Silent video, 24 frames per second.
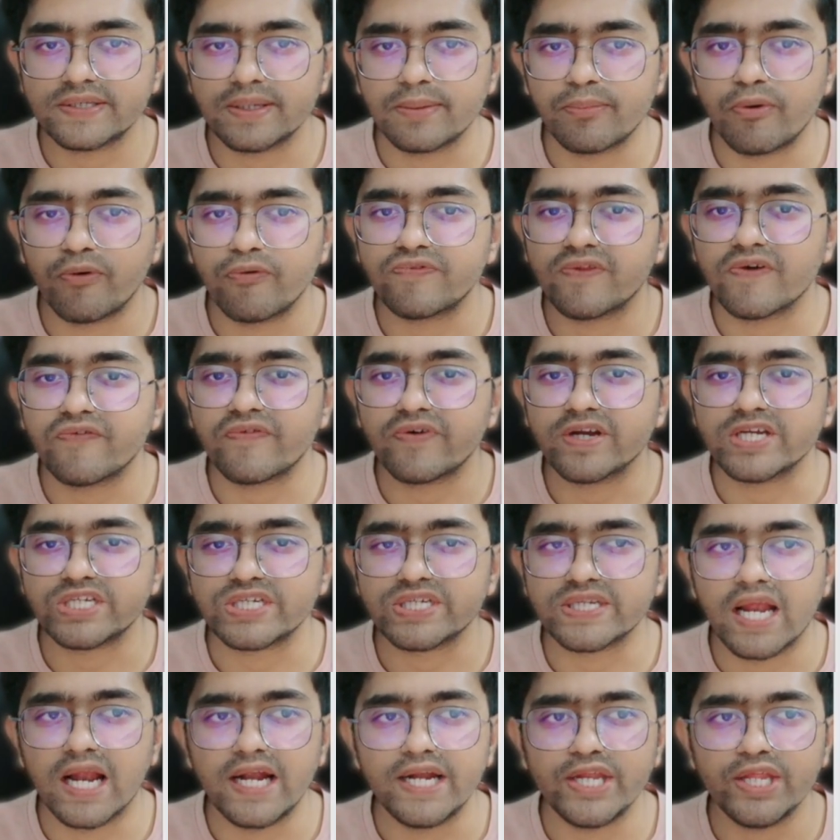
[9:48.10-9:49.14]
of the
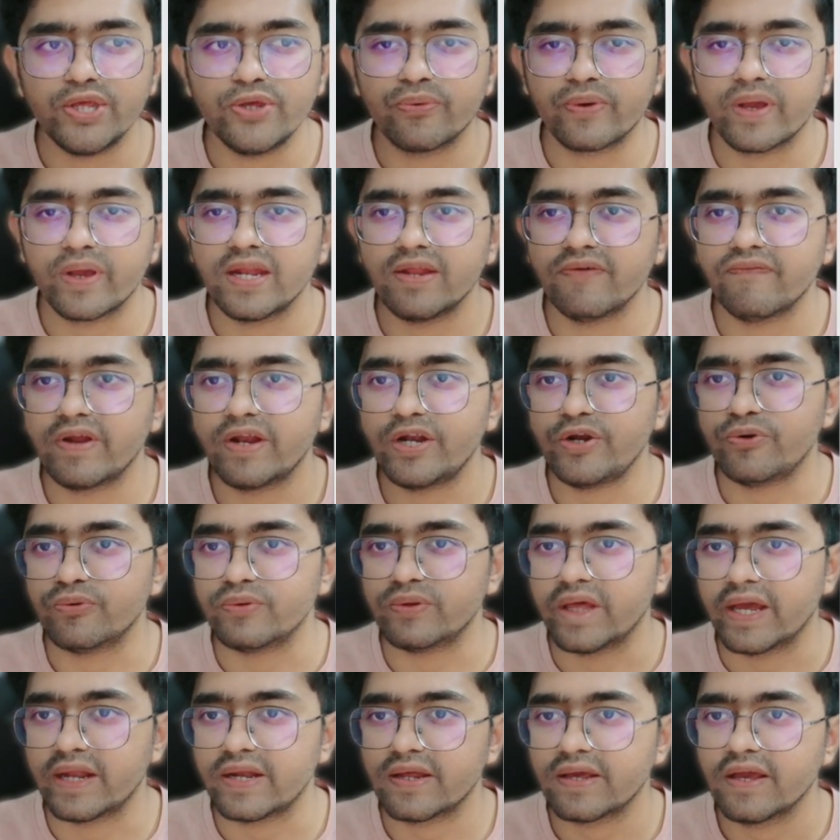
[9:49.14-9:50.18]
functionality, you can even do
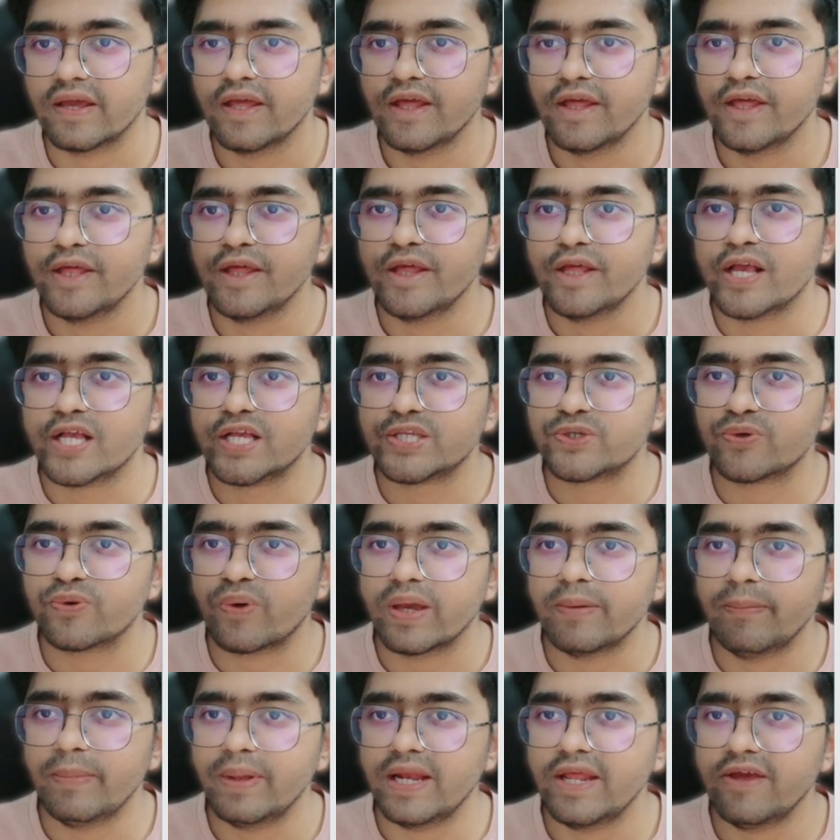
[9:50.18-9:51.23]
that. So I
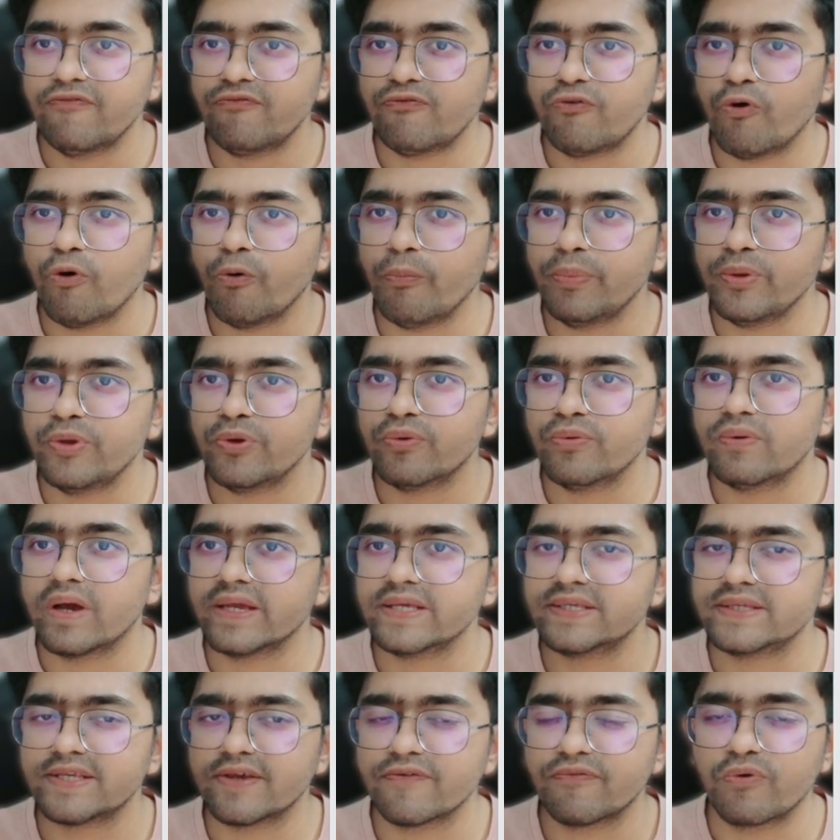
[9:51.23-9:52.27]
believe, hope you
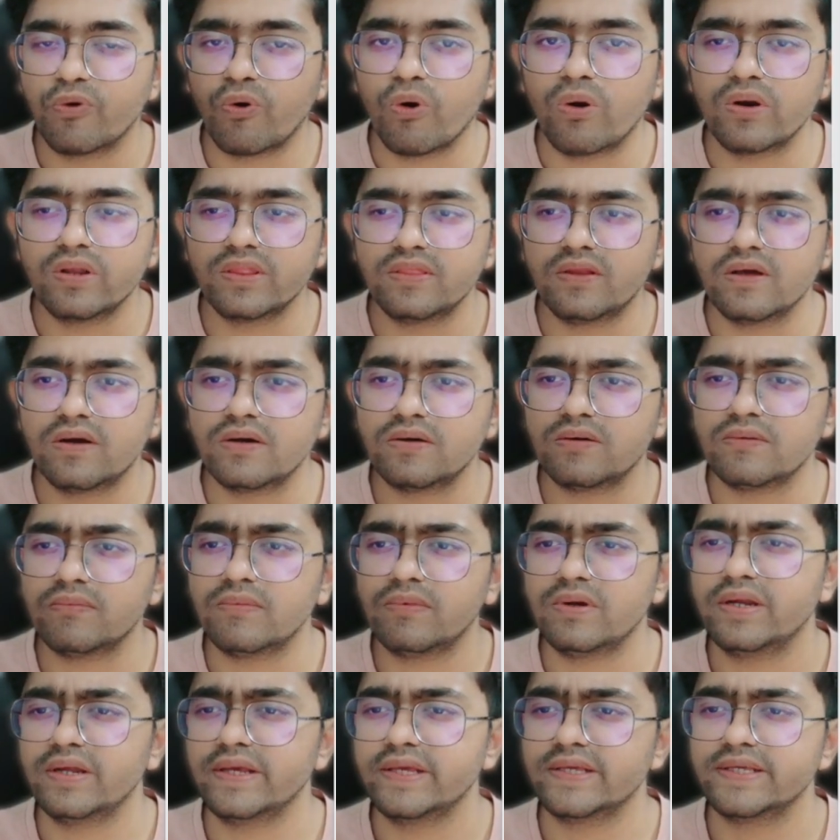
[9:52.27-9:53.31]
guys have got the
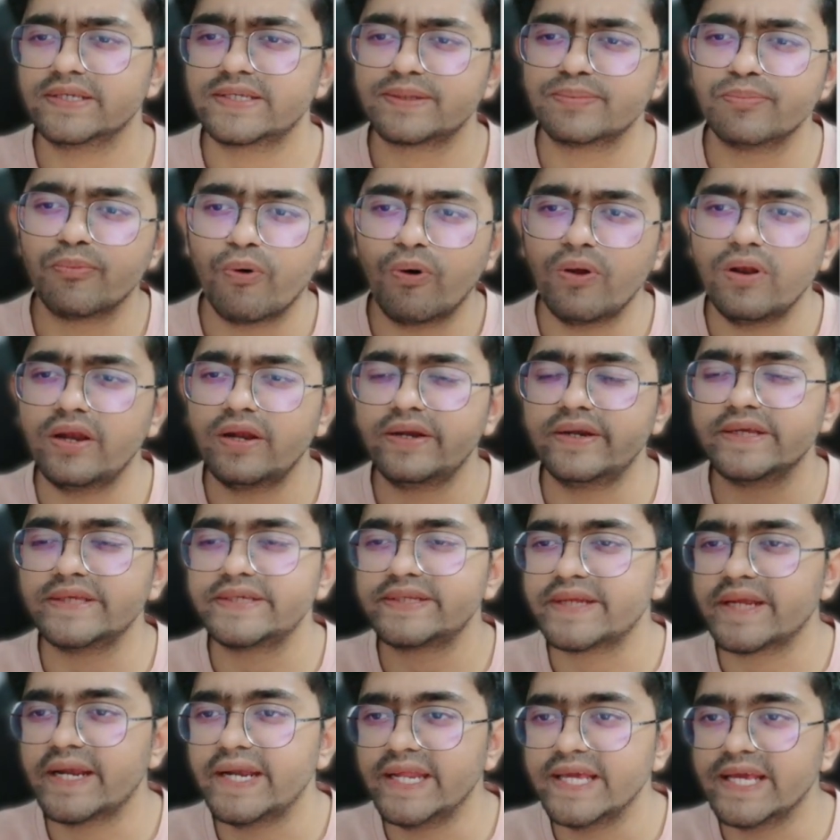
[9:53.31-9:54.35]
small
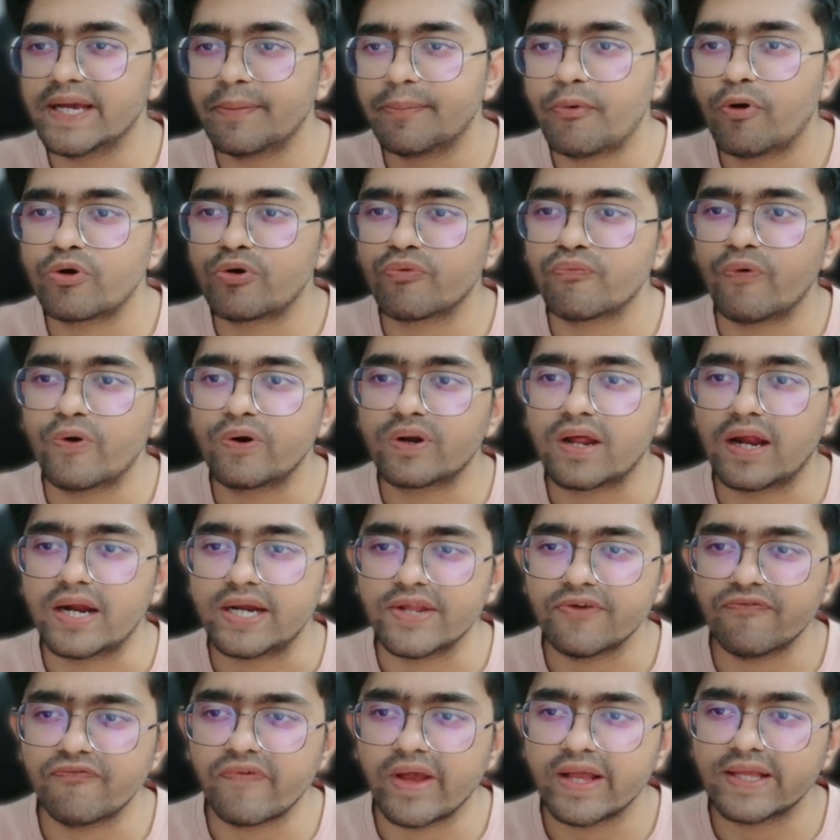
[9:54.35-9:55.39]
understanding about what
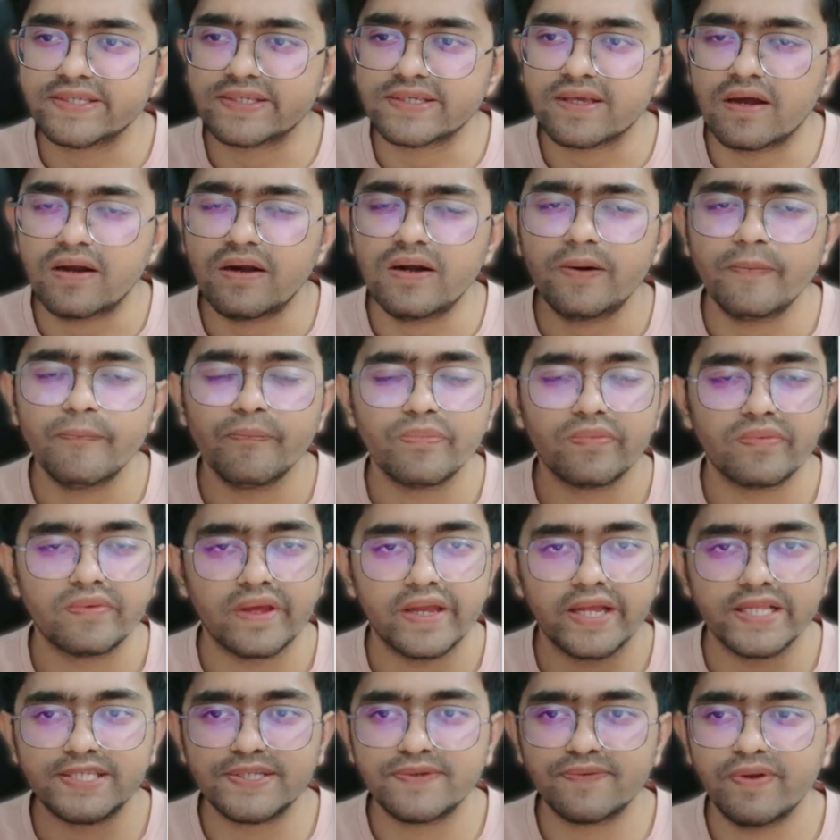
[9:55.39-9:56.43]
artifacts are.
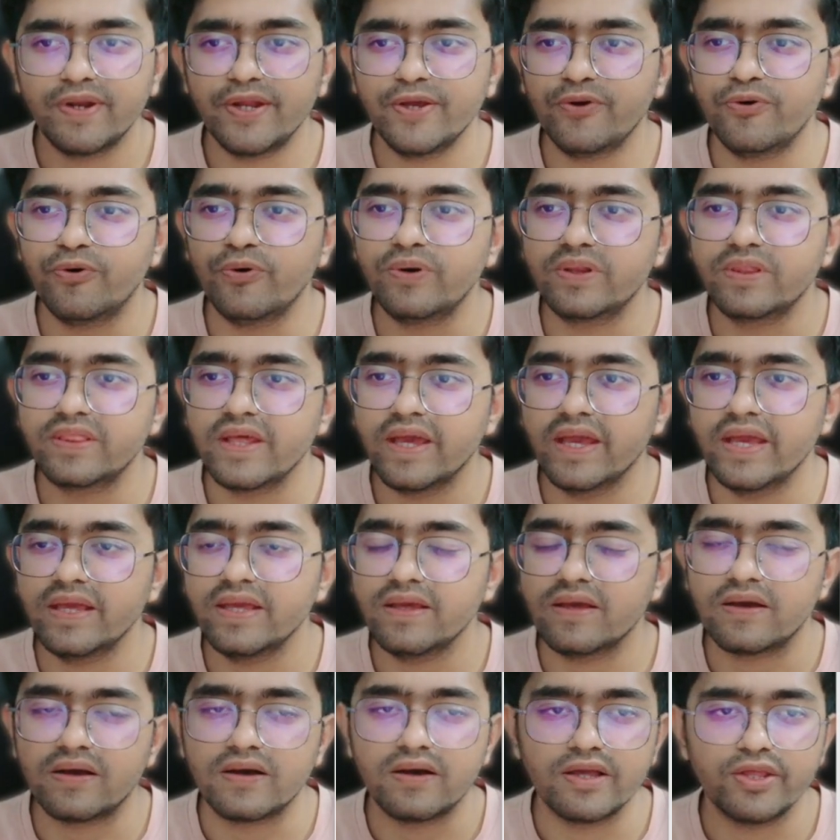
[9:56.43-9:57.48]
it's very good thing.
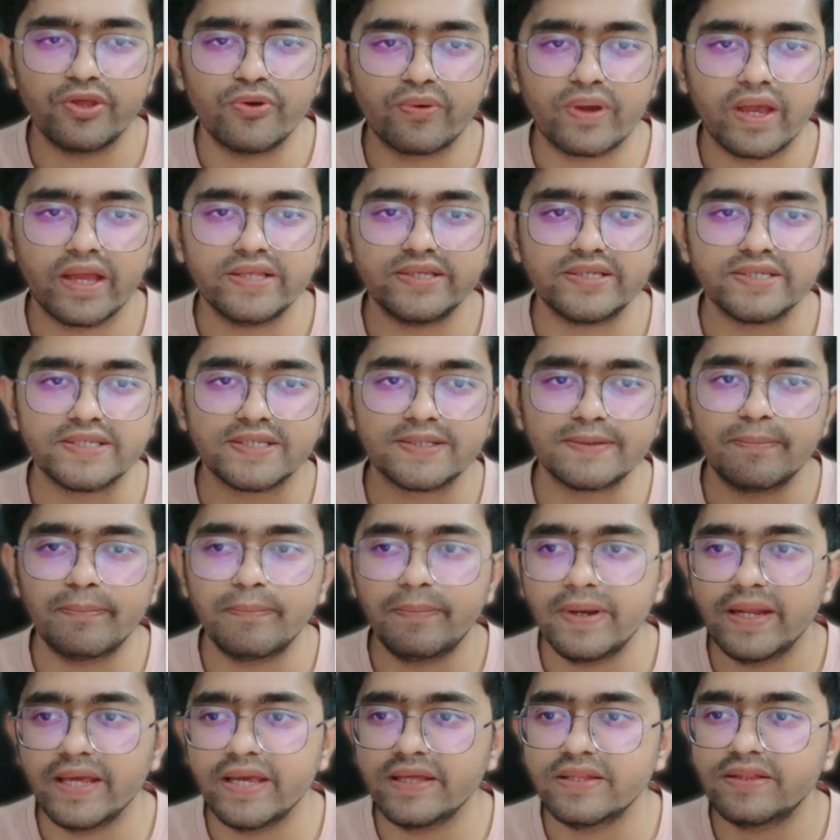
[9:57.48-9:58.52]
You can just
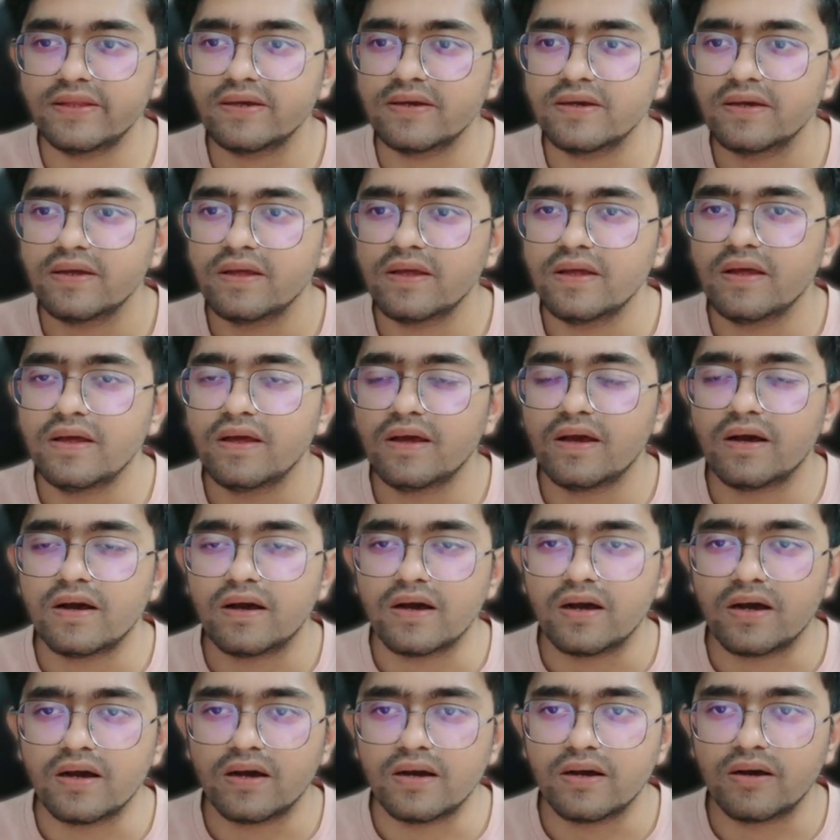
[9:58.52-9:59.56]
play
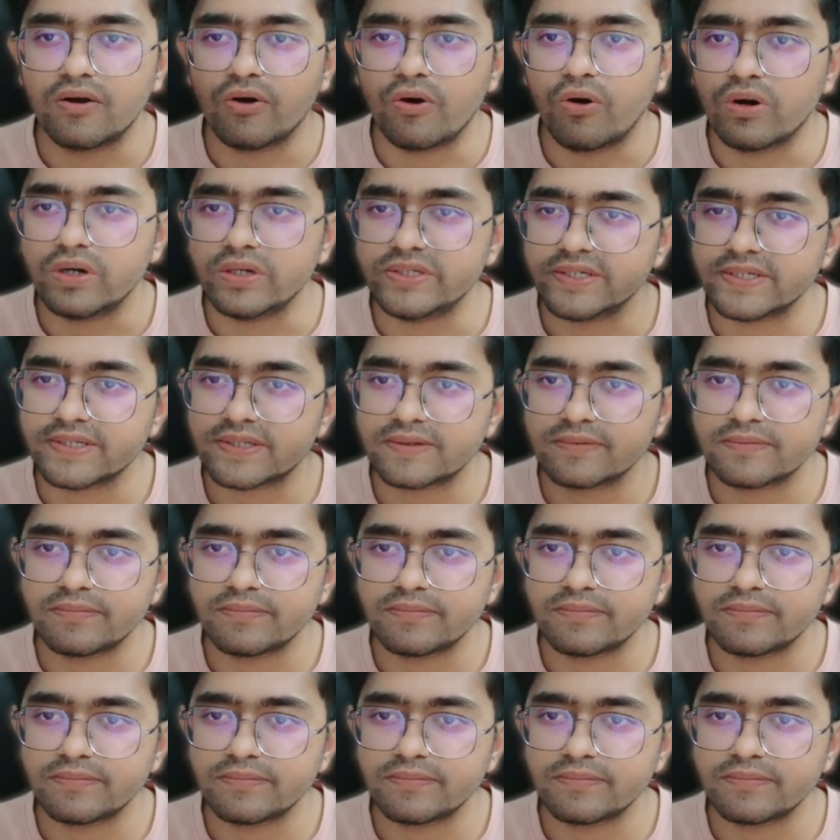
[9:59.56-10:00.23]
or just